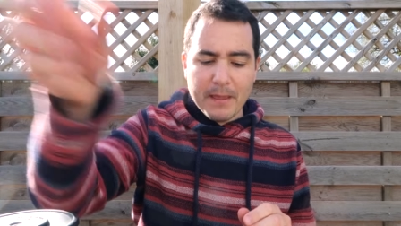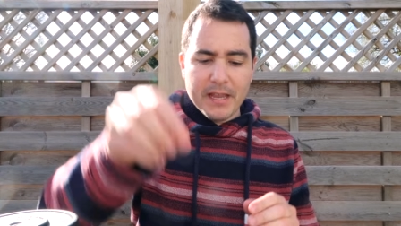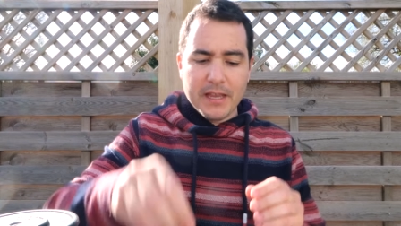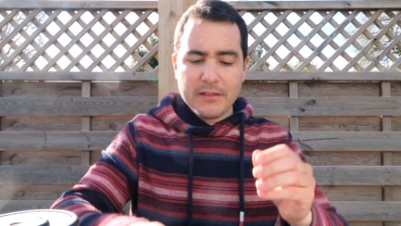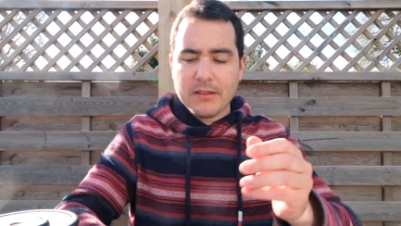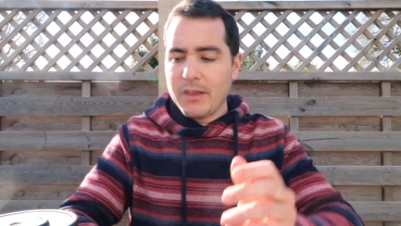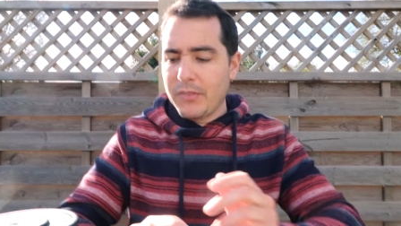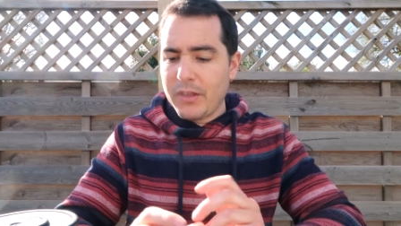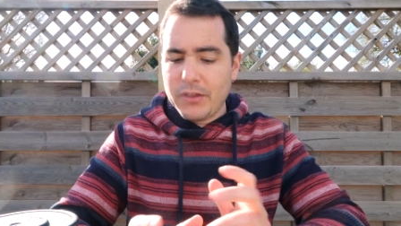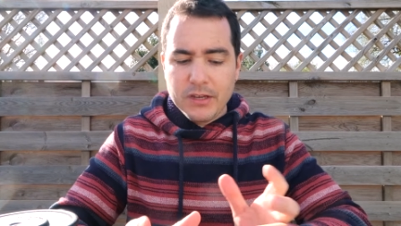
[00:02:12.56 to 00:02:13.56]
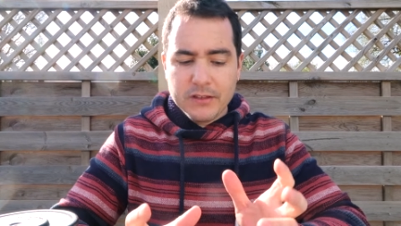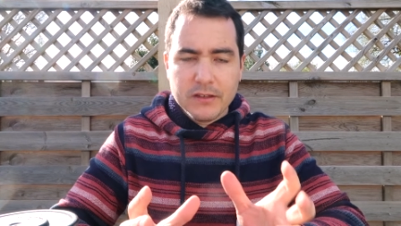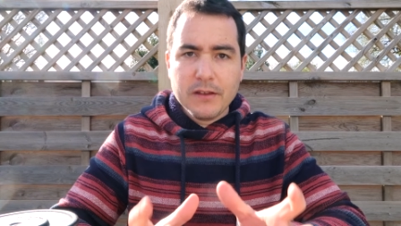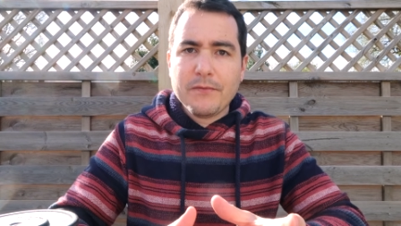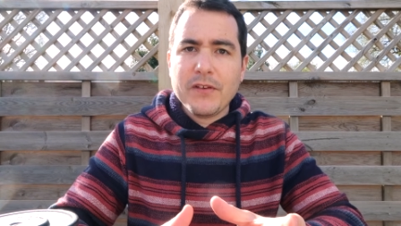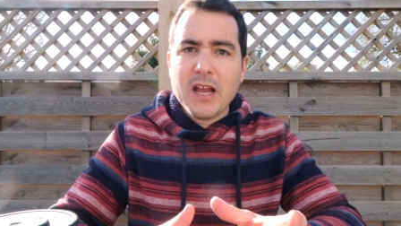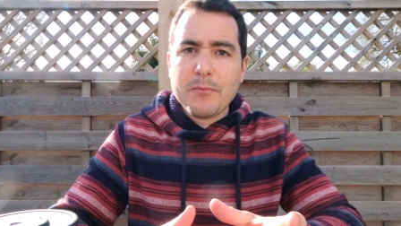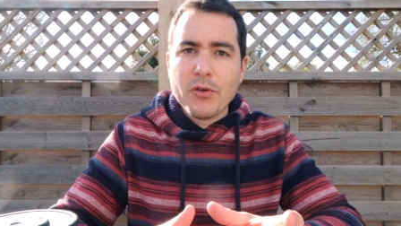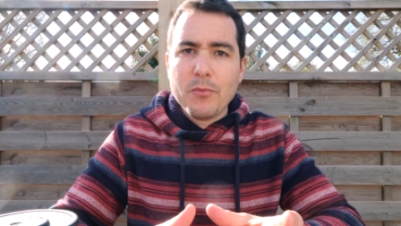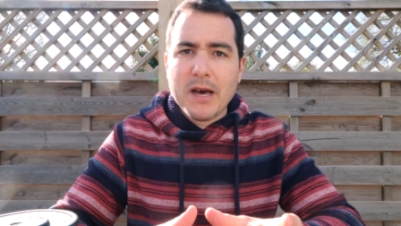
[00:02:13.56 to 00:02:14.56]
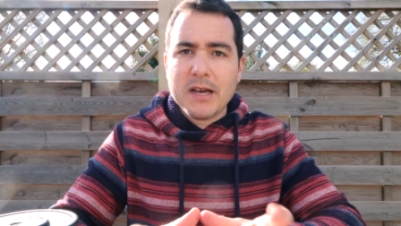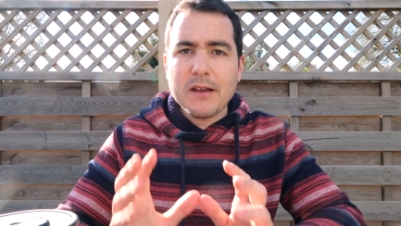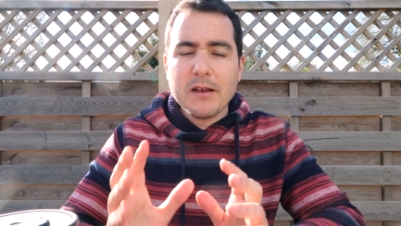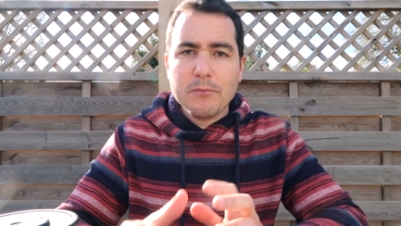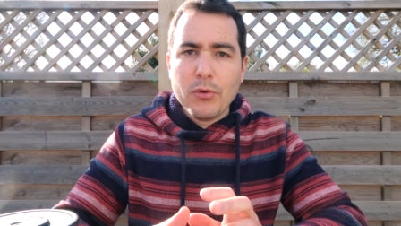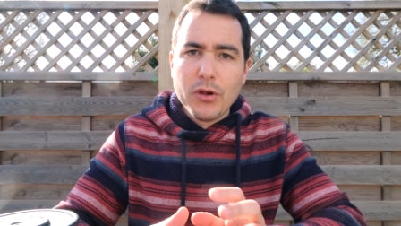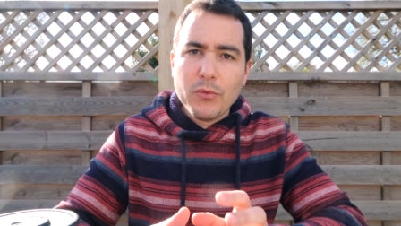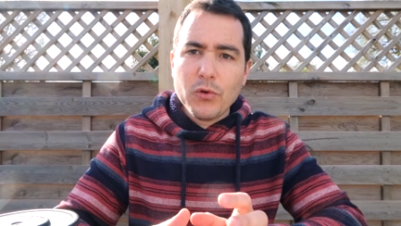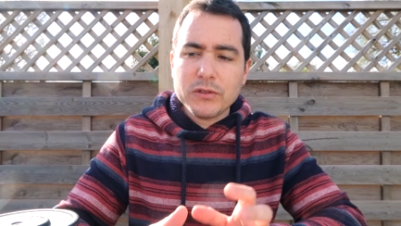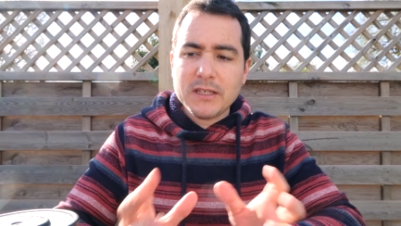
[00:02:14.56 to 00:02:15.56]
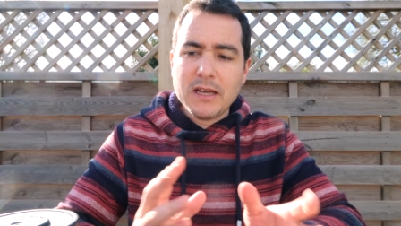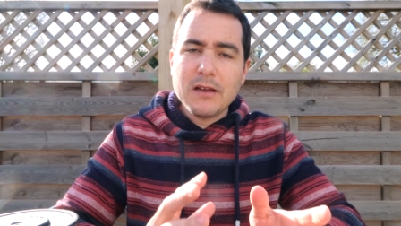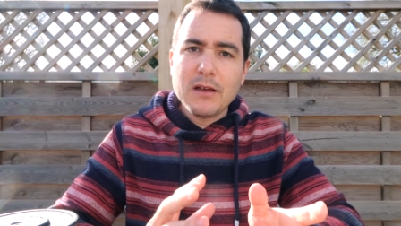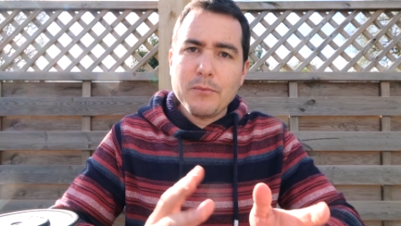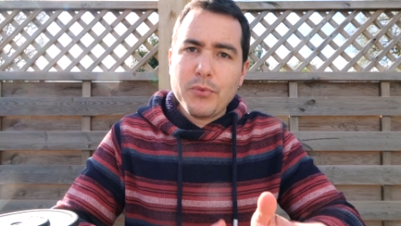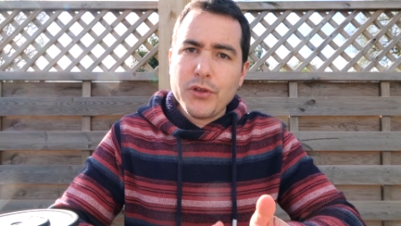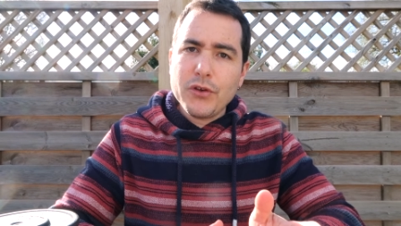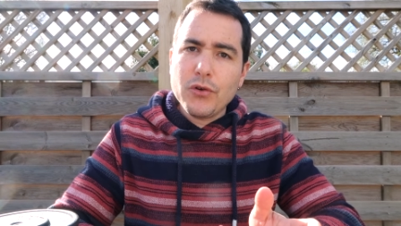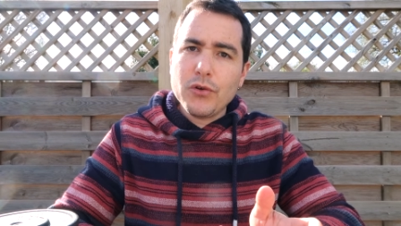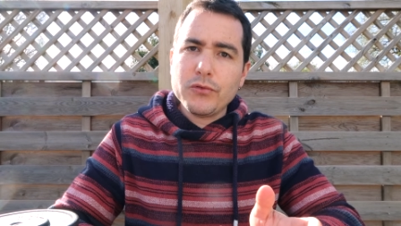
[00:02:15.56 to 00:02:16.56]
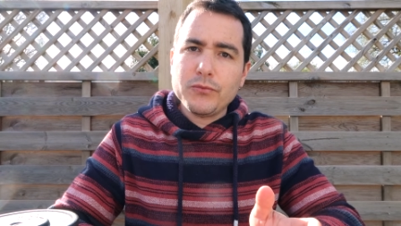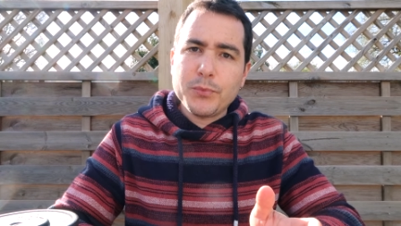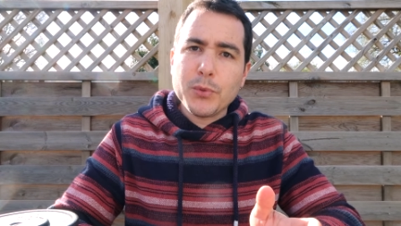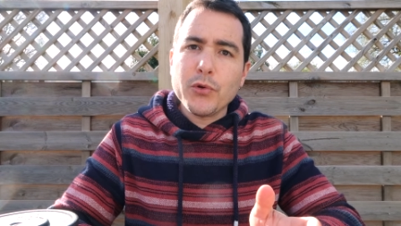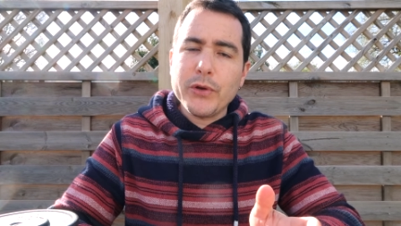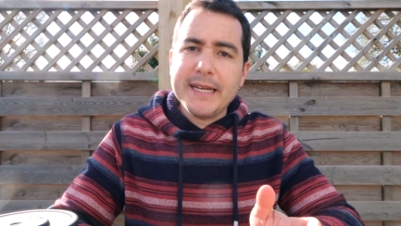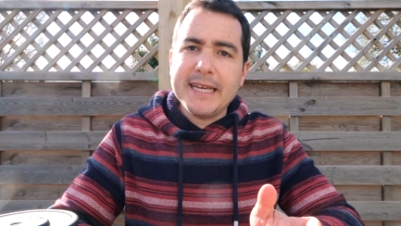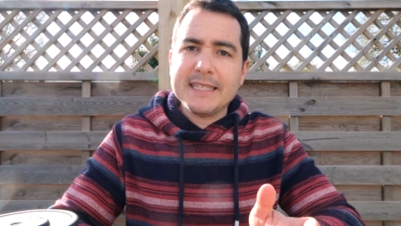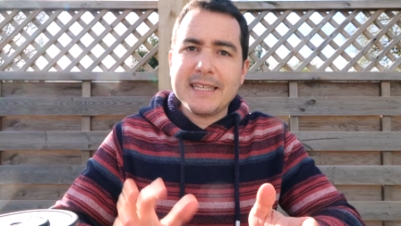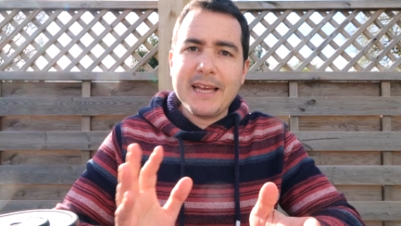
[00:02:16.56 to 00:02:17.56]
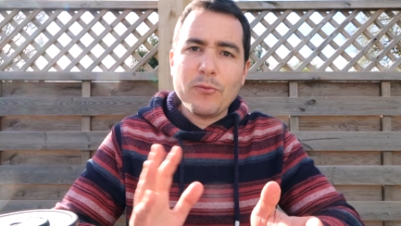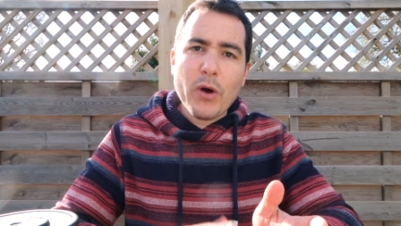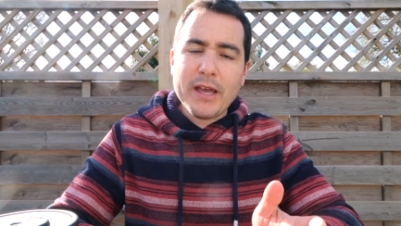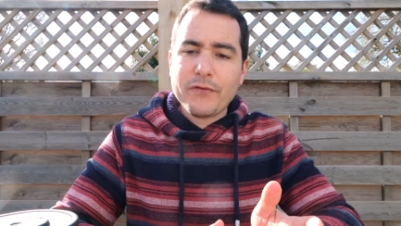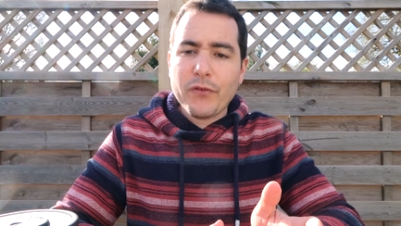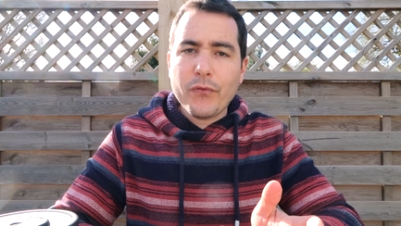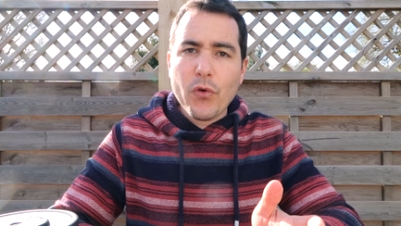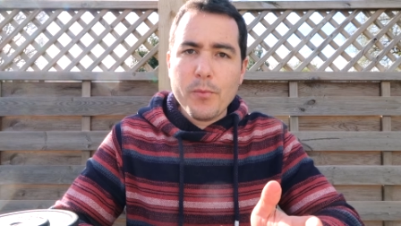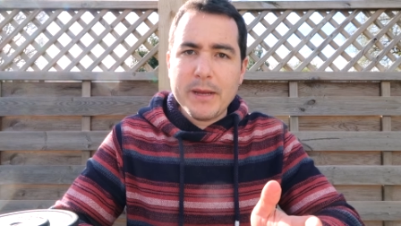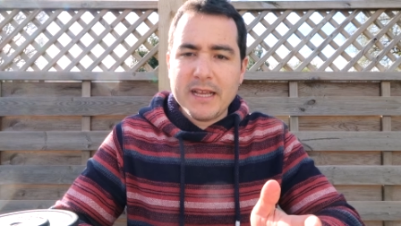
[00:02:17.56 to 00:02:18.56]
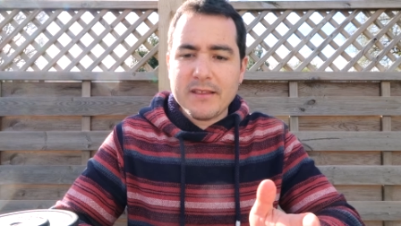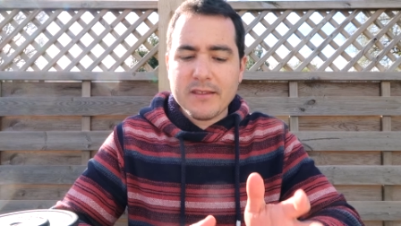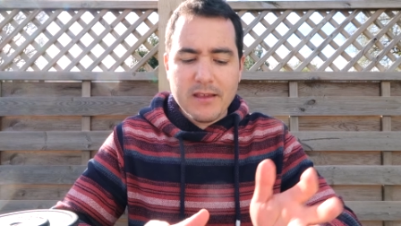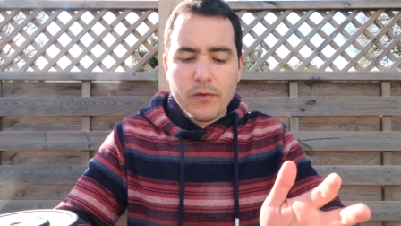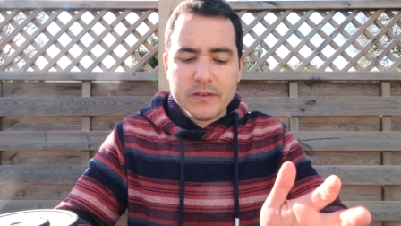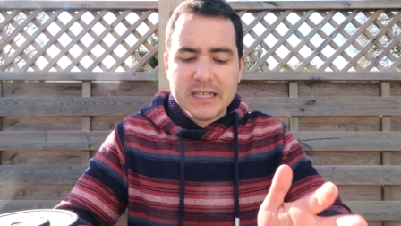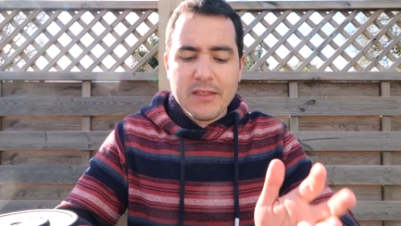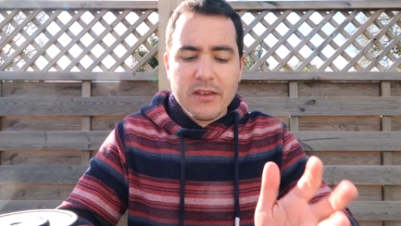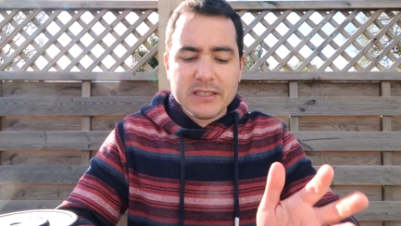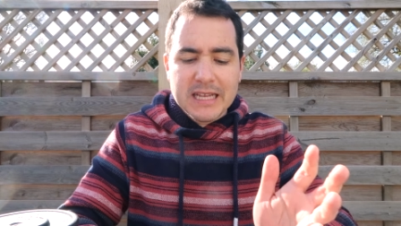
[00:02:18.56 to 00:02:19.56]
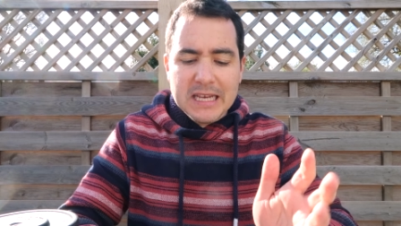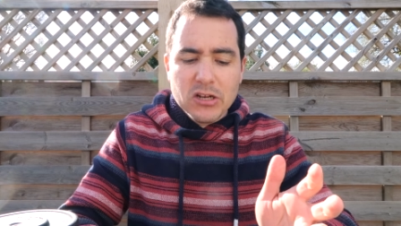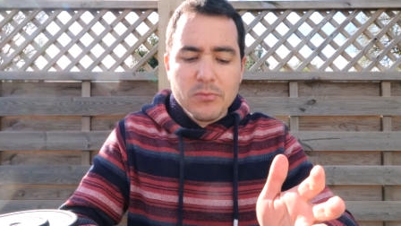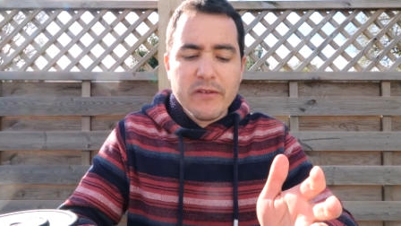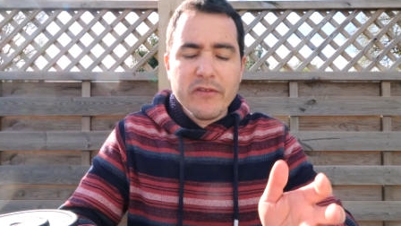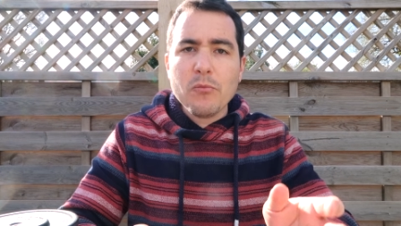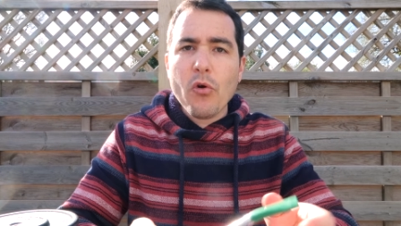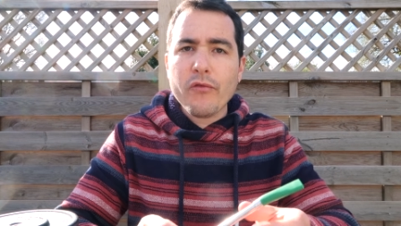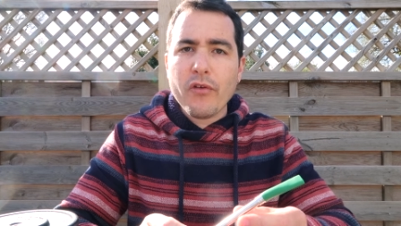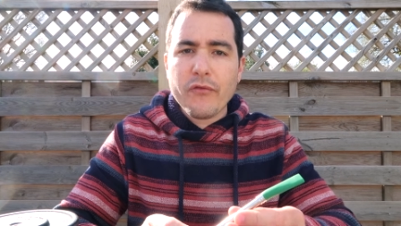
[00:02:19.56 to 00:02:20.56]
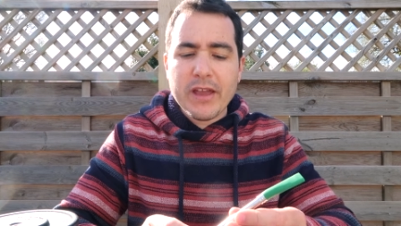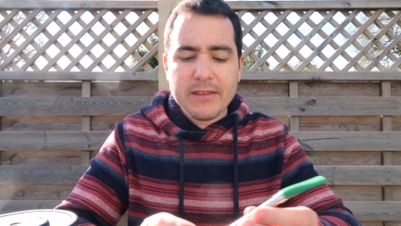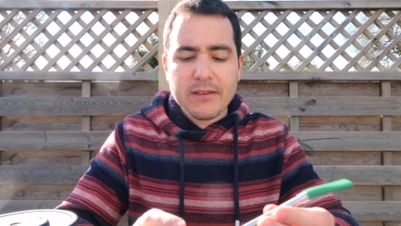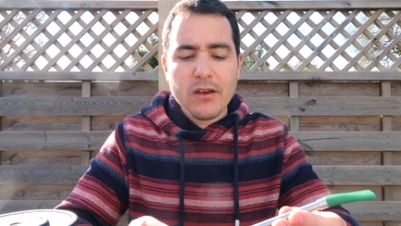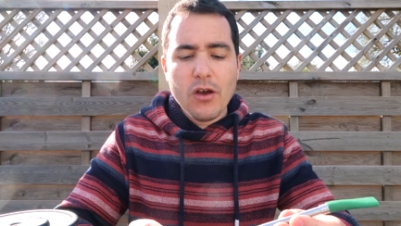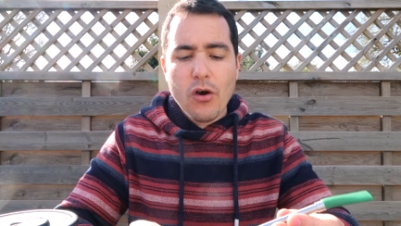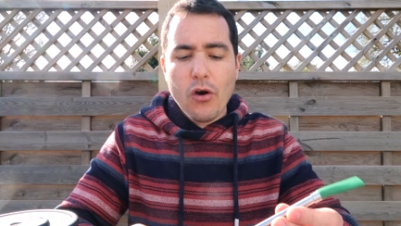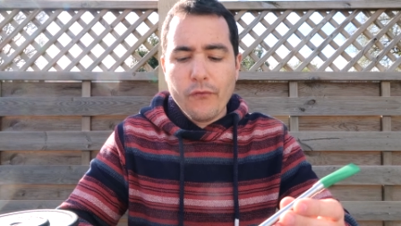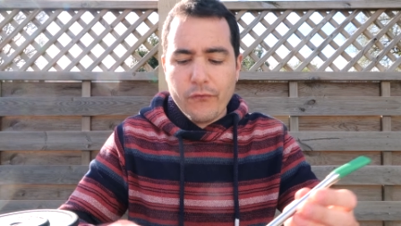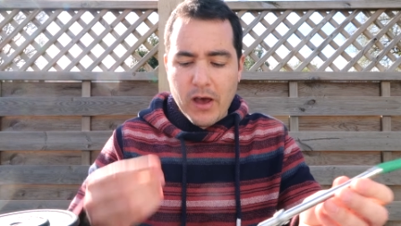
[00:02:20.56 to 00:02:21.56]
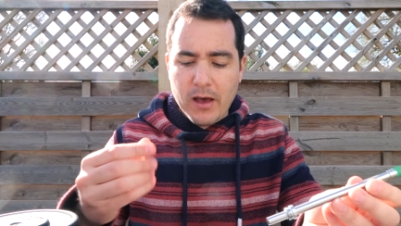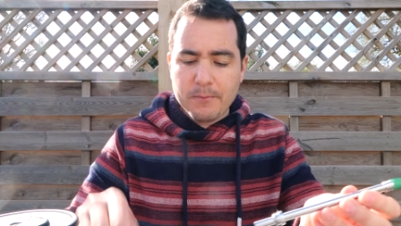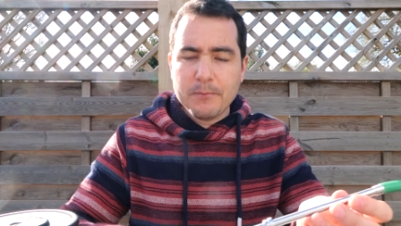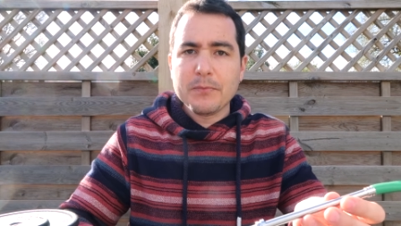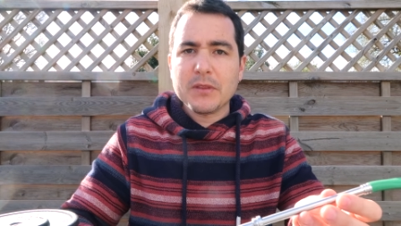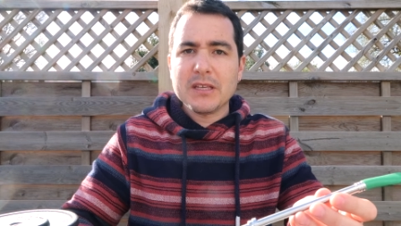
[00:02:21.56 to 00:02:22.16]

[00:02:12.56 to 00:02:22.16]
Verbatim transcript: is that you need to fill up your mug boil water put your brew in it and wait for four minutes obviously there's a little bit of a more of a risk of um,